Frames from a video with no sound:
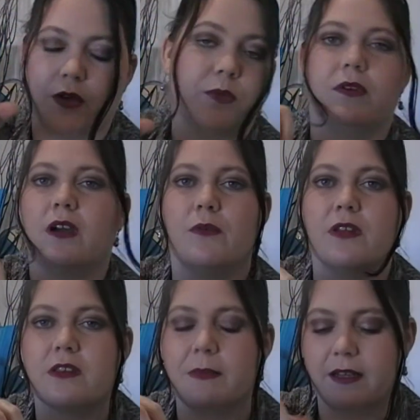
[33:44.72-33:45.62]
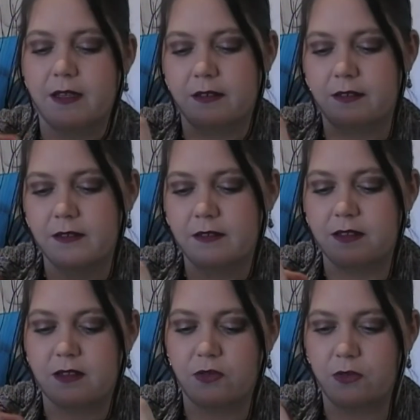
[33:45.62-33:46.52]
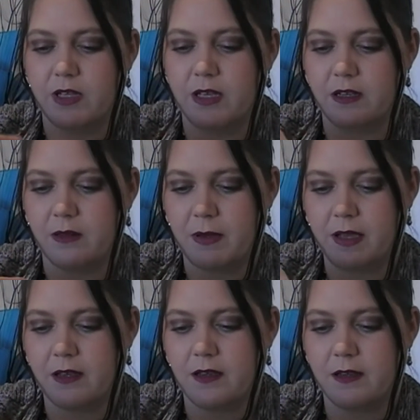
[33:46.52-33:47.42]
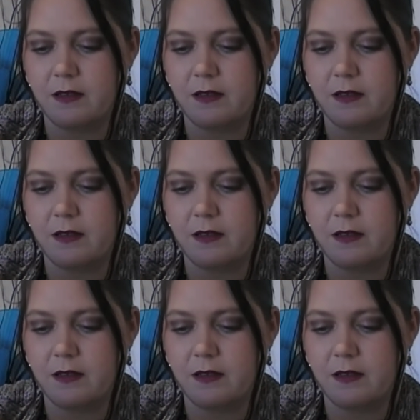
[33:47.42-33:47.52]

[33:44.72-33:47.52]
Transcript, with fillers: open it. I want to smell it since it's already out of the pack.